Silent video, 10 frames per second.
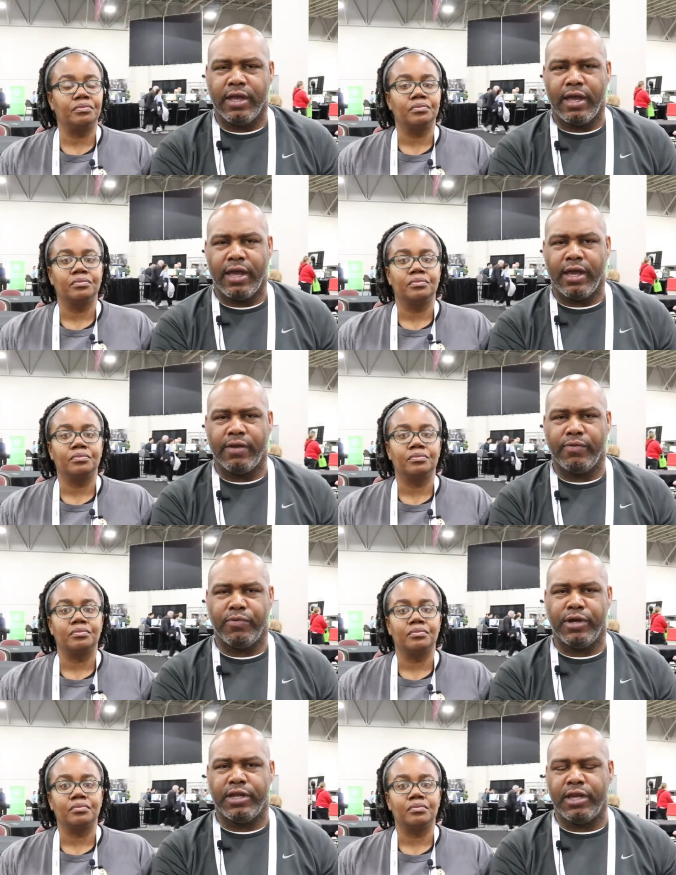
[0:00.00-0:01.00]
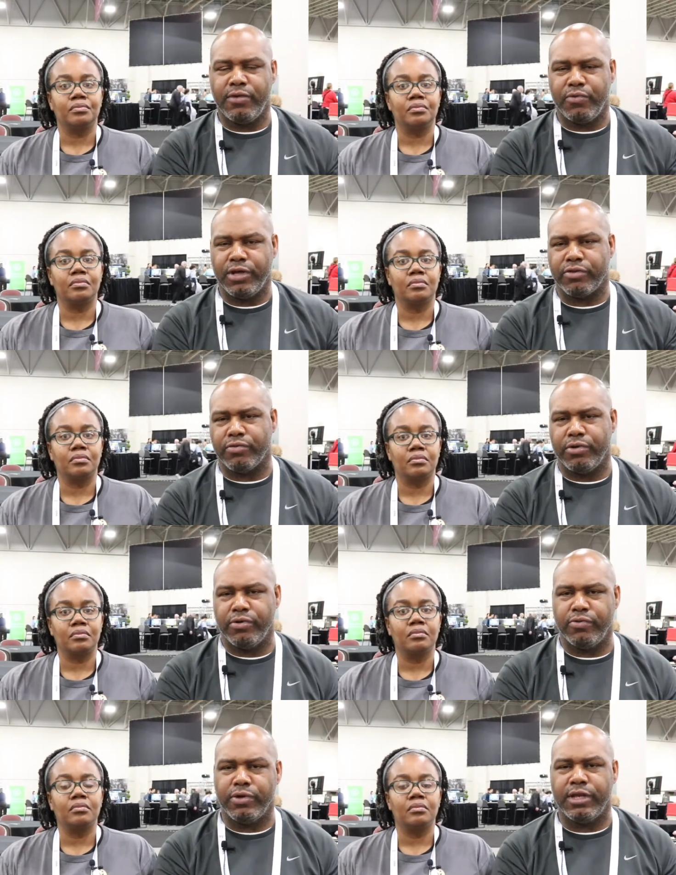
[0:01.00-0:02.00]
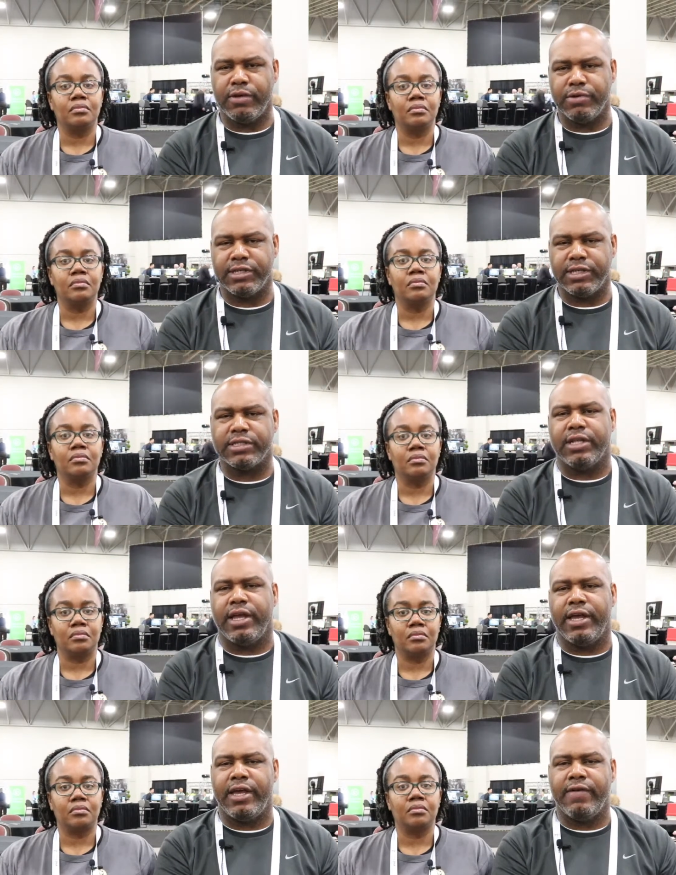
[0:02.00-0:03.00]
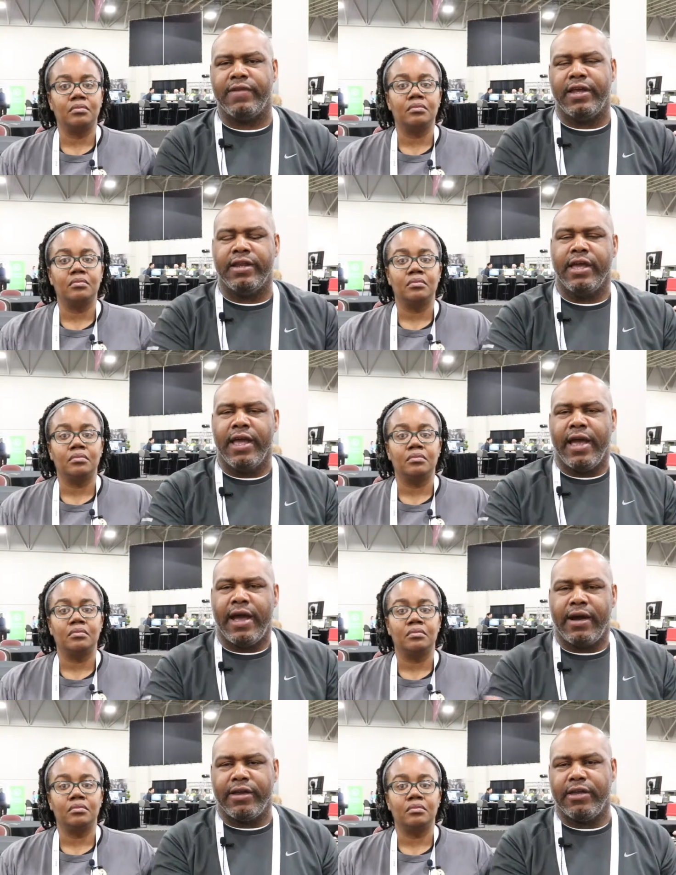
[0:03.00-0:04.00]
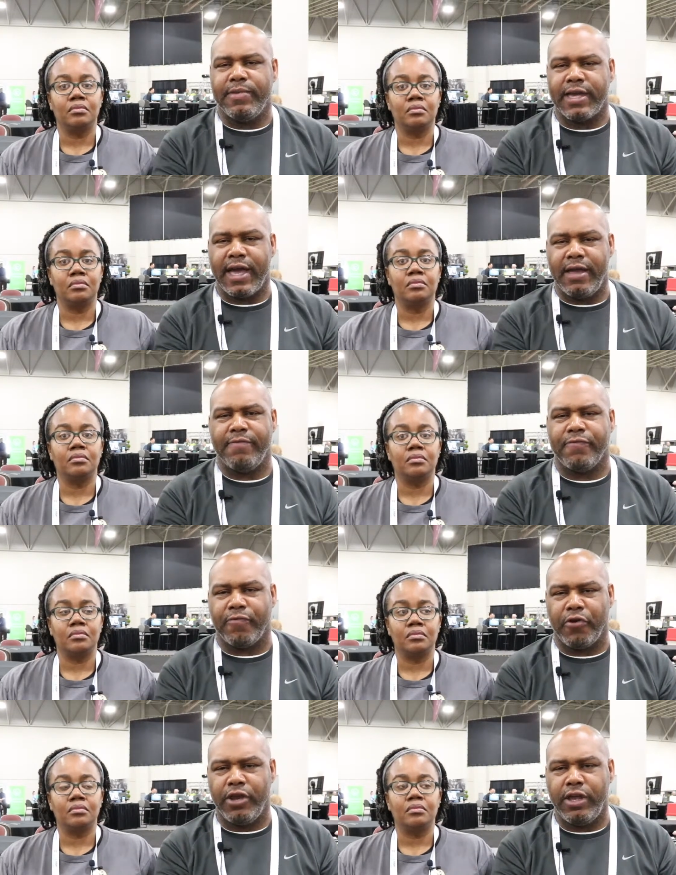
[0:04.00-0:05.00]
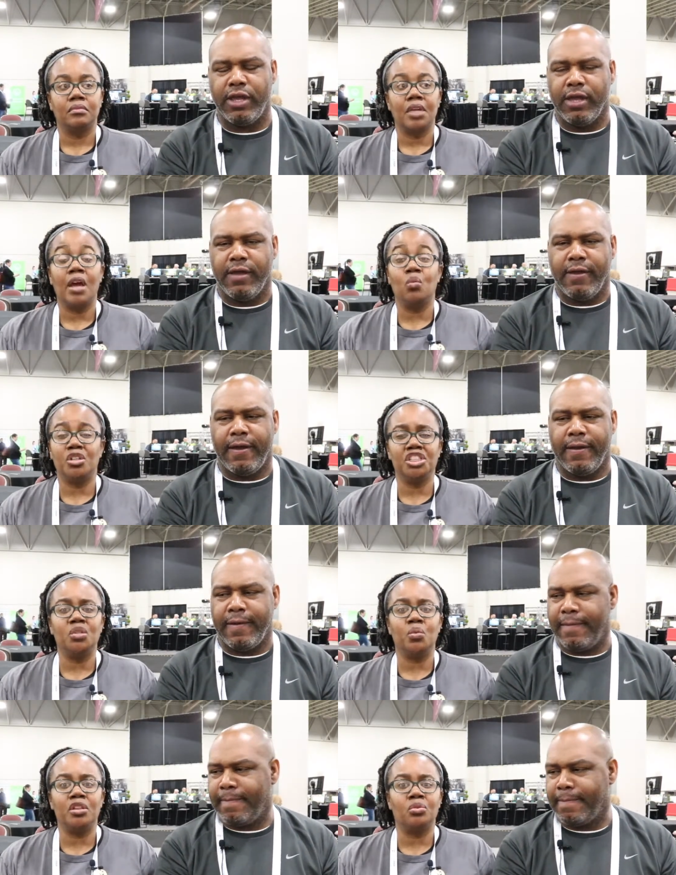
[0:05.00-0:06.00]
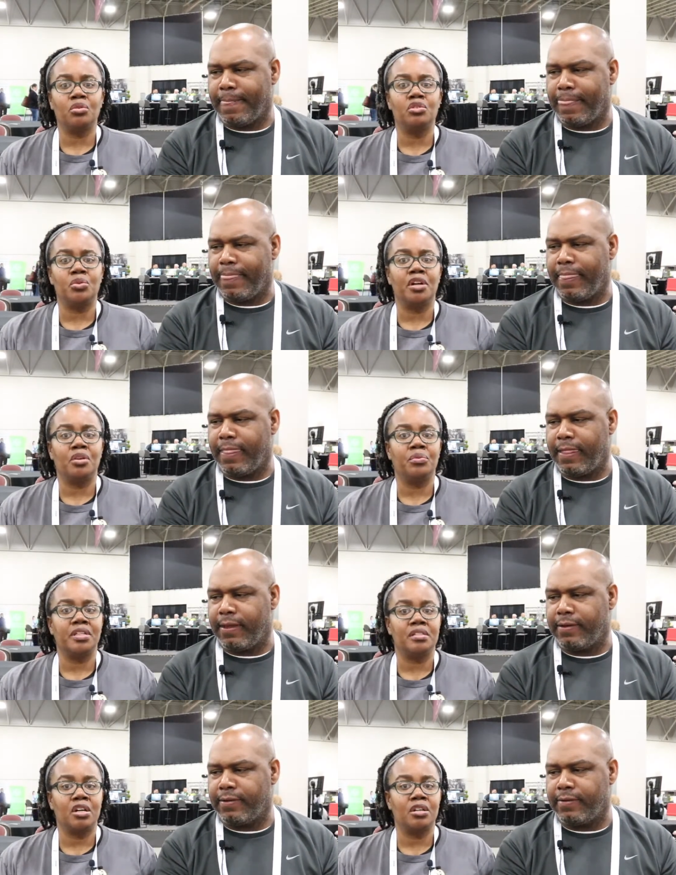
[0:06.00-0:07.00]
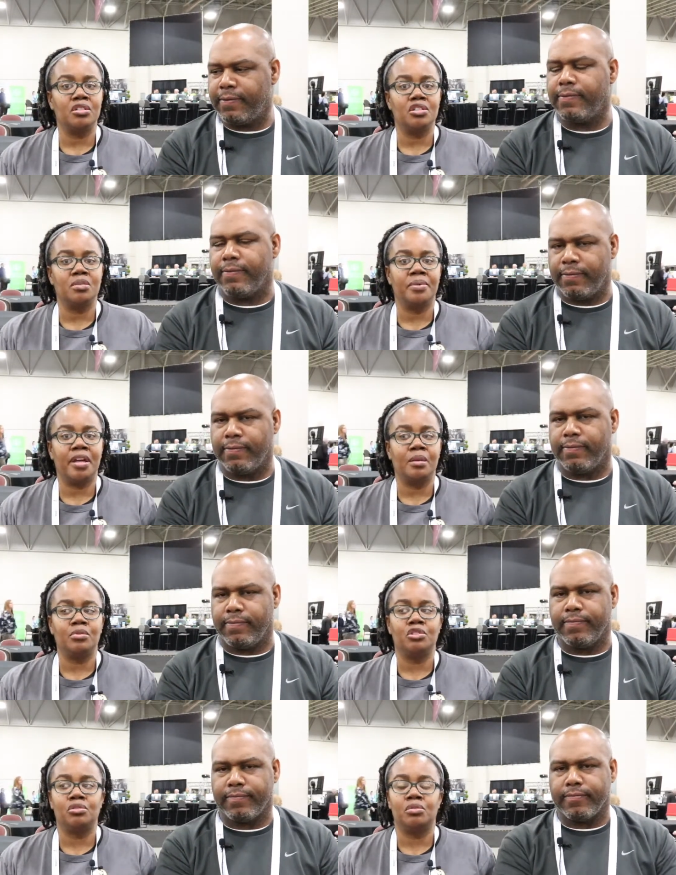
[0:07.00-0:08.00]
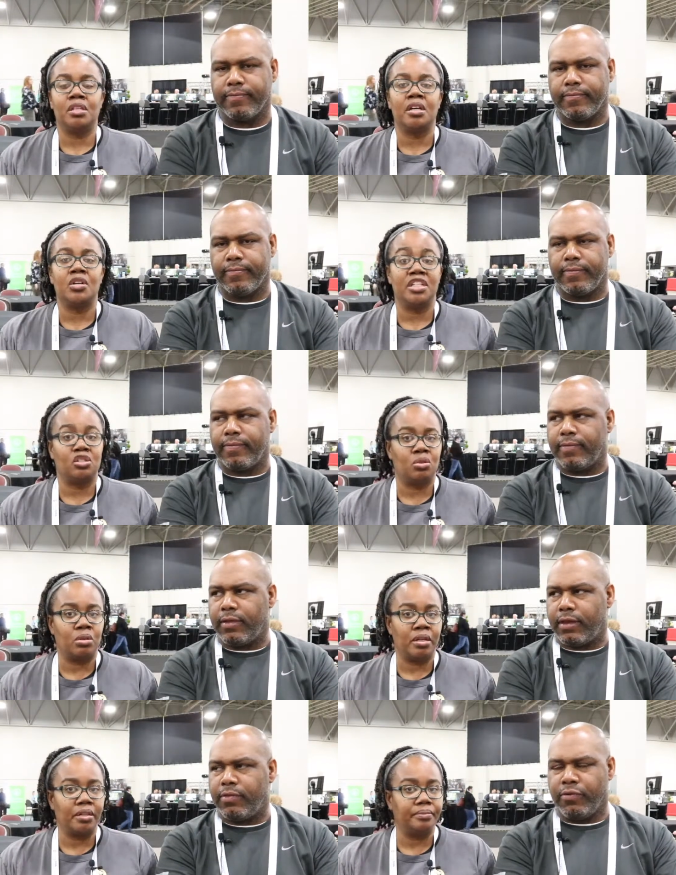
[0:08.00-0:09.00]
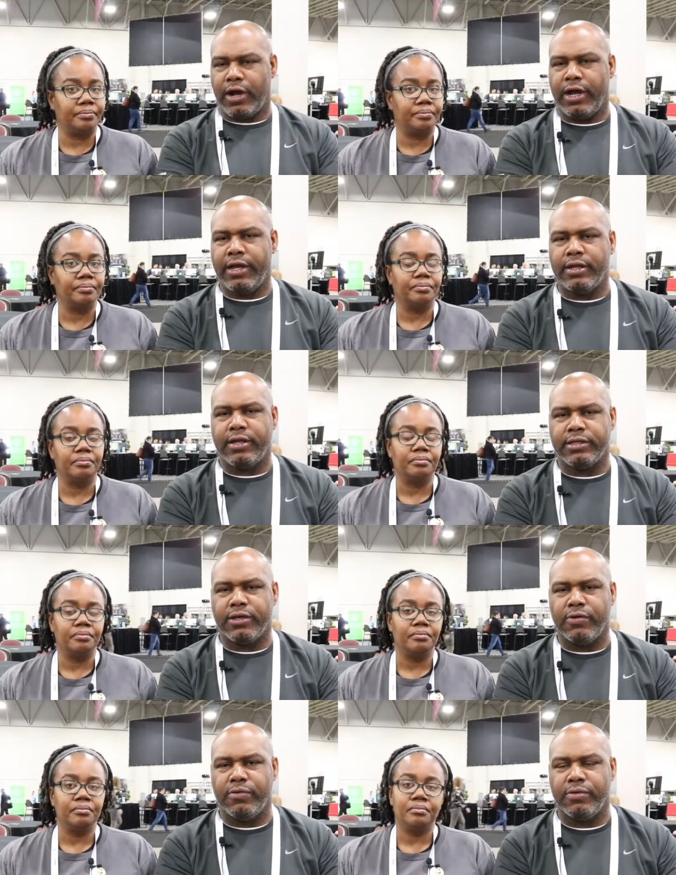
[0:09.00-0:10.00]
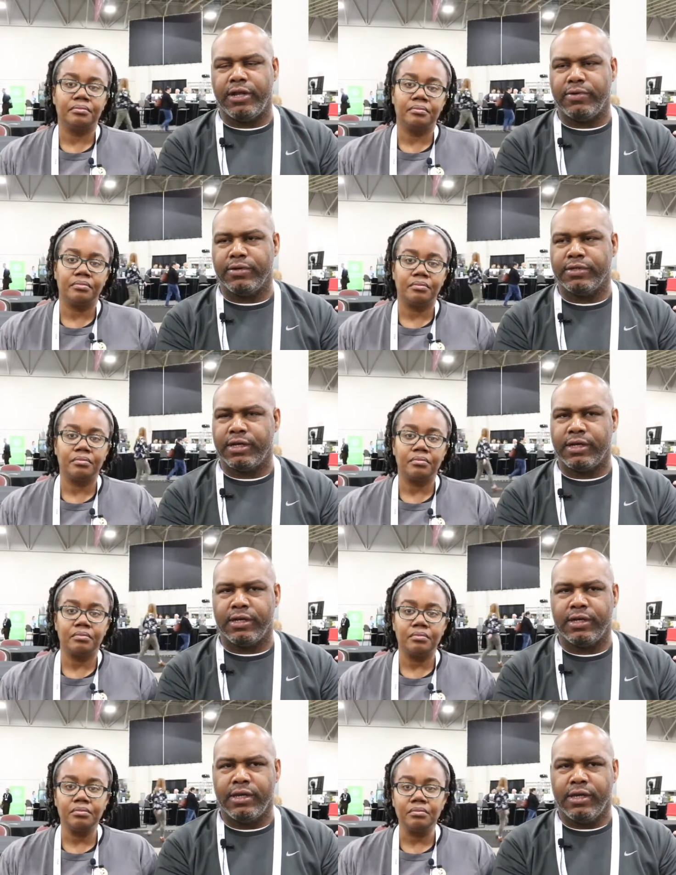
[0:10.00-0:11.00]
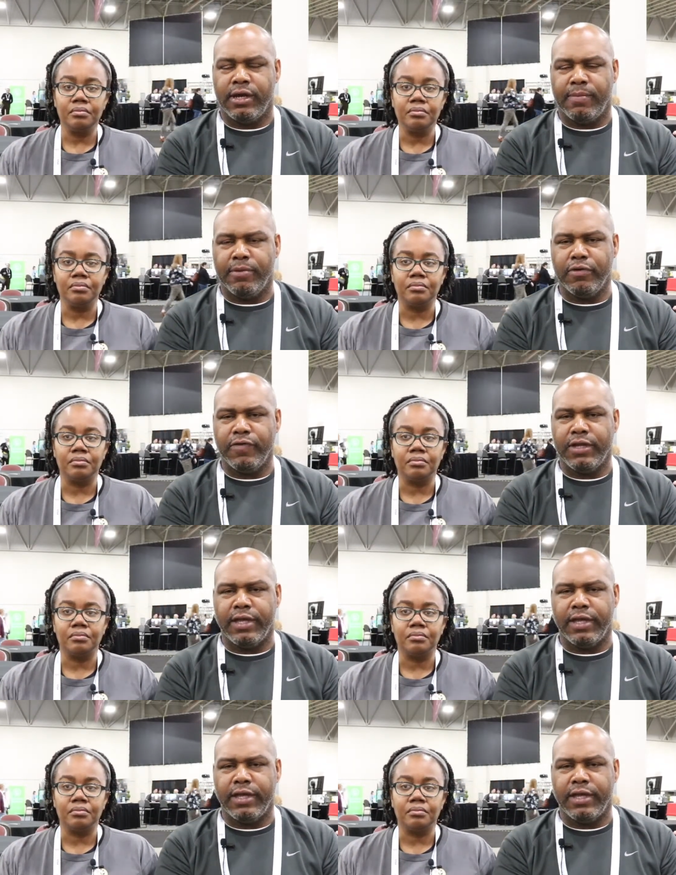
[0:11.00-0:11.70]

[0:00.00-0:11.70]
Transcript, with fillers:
Speaker 1: and what he went through when he was enslaved, and how he became free. And what and, she went
Speaker 2: through during her research to be able to tell his story. Right, and
Speaker 1: so there was a, a movie